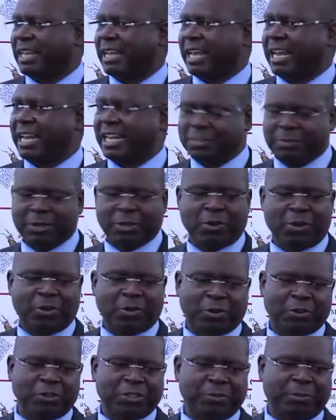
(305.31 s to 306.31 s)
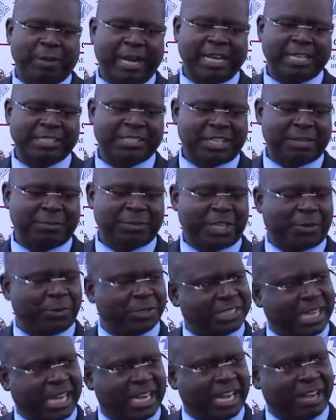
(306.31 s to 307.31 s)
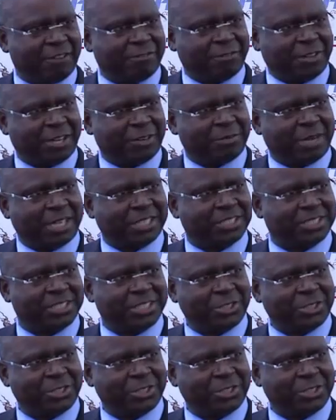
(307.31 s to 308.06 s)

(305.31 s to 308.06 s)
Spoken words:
And let me conclude by a scripture which I love very much,